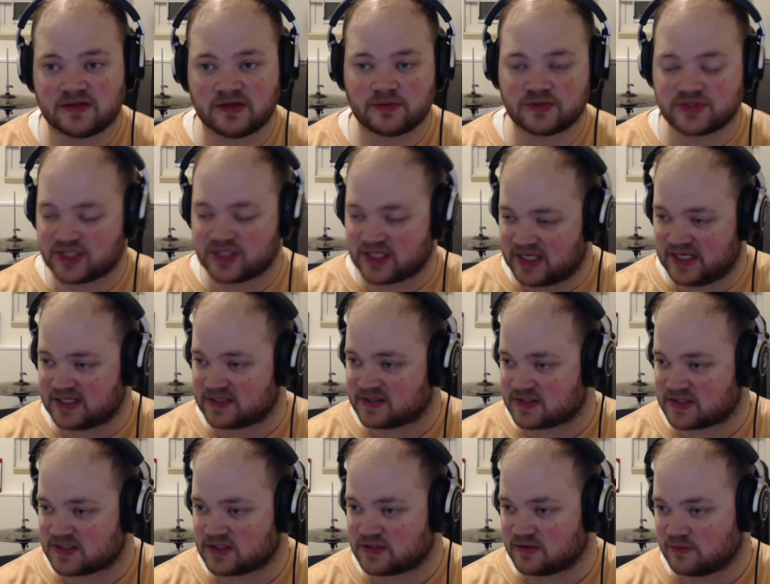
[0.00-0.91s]
There was a
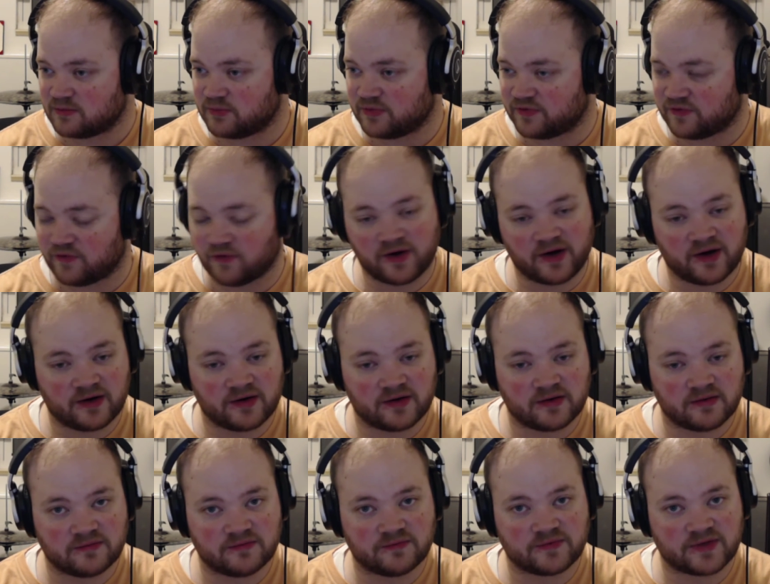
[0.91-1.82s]
kiss
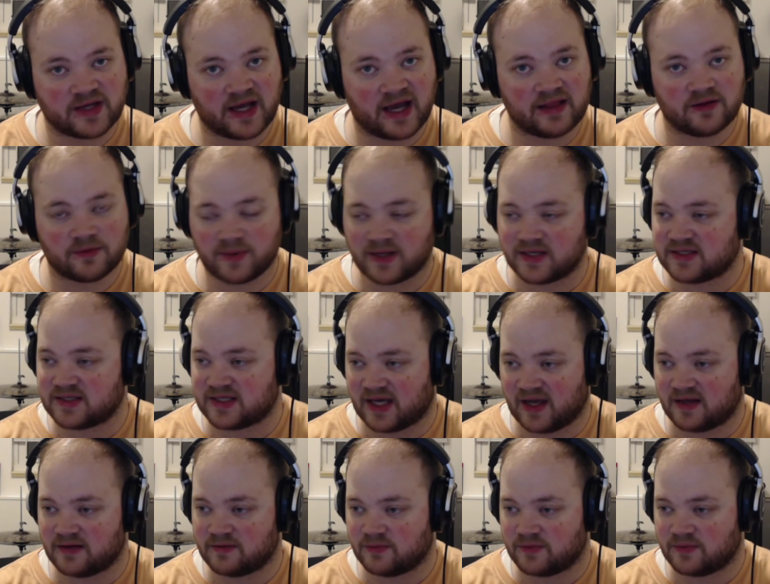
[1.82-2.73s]
before Kylo Ren
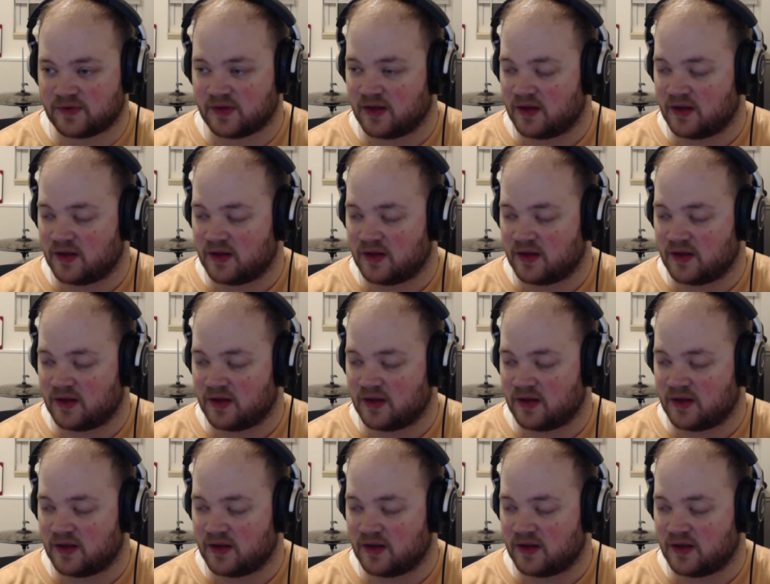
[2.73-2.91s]
died.